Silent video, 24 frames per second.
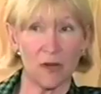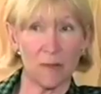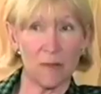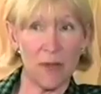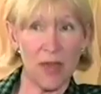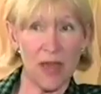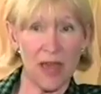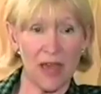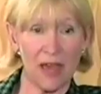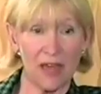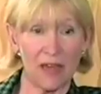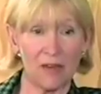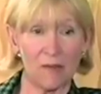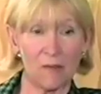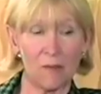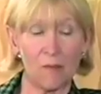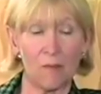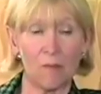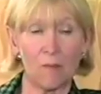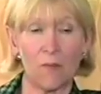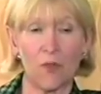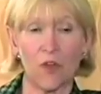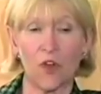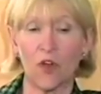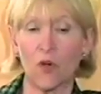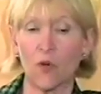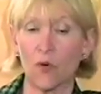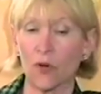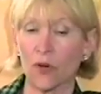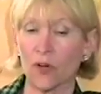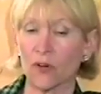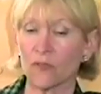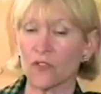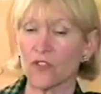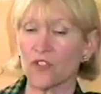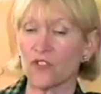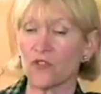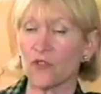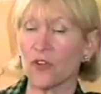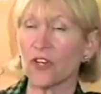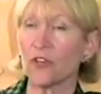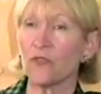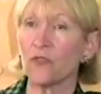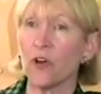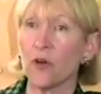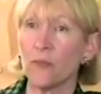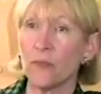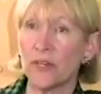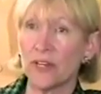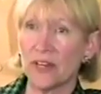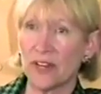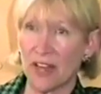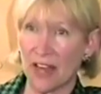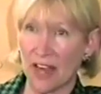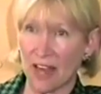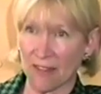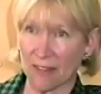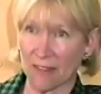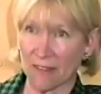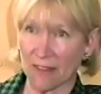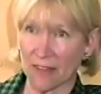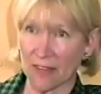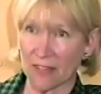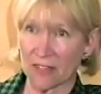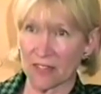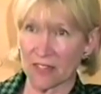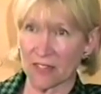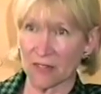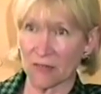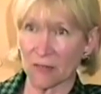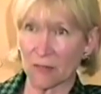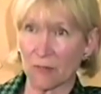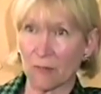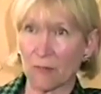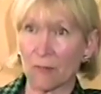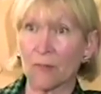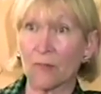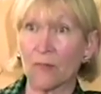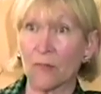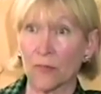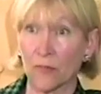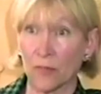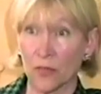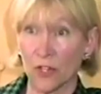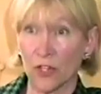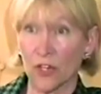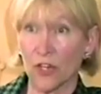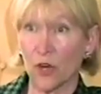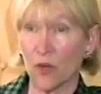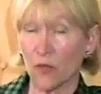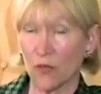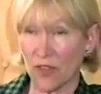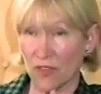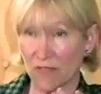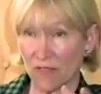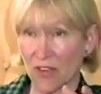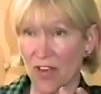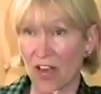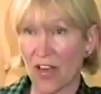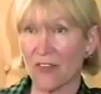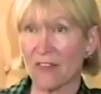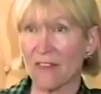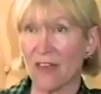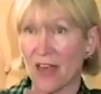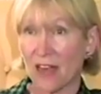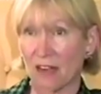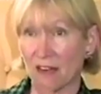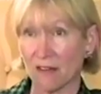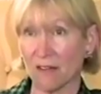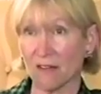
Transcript: men who are strict Roman Catholics, you know, they've got that